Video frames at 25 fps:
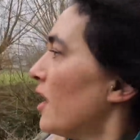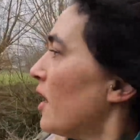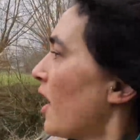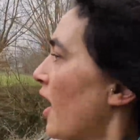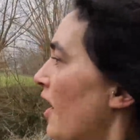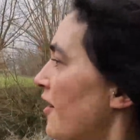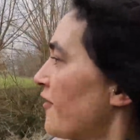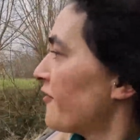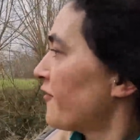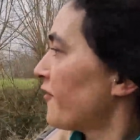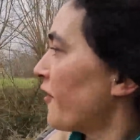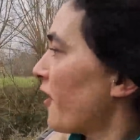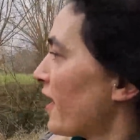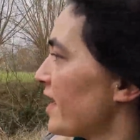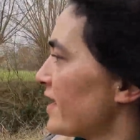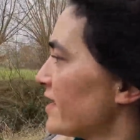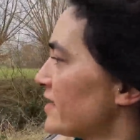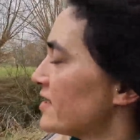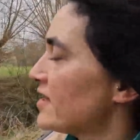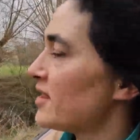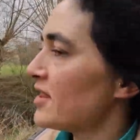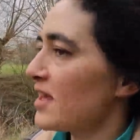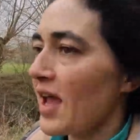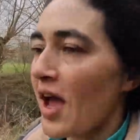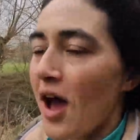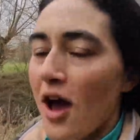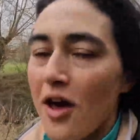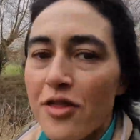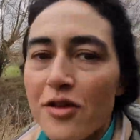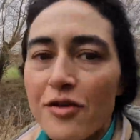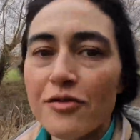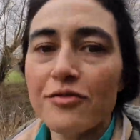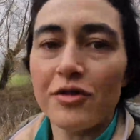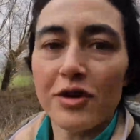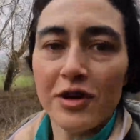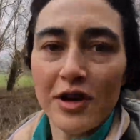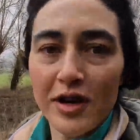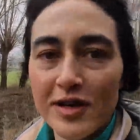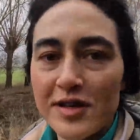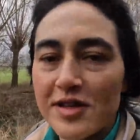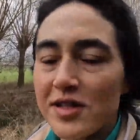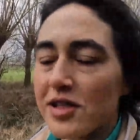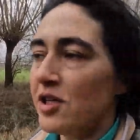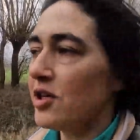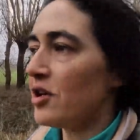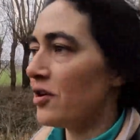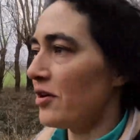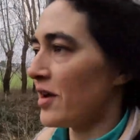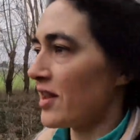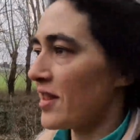I find the other route into
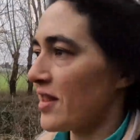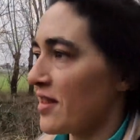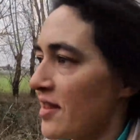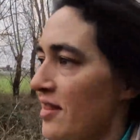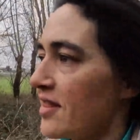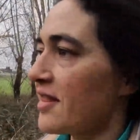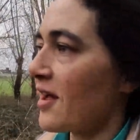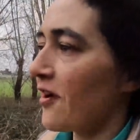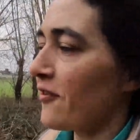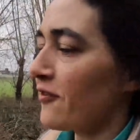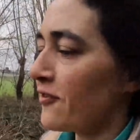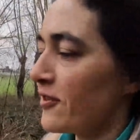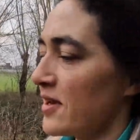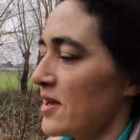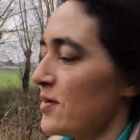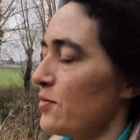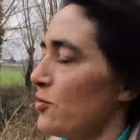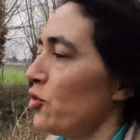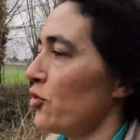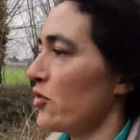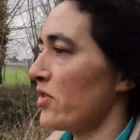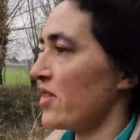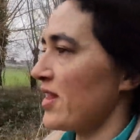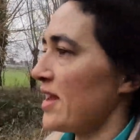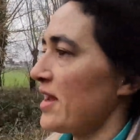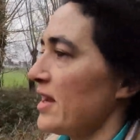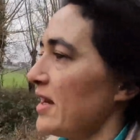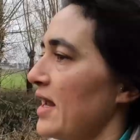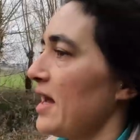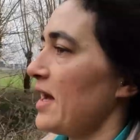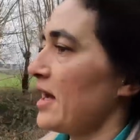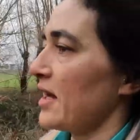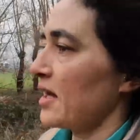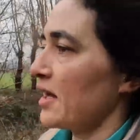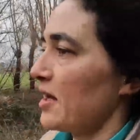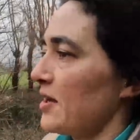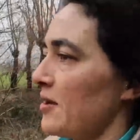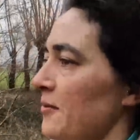Lewes is definitely more scenic.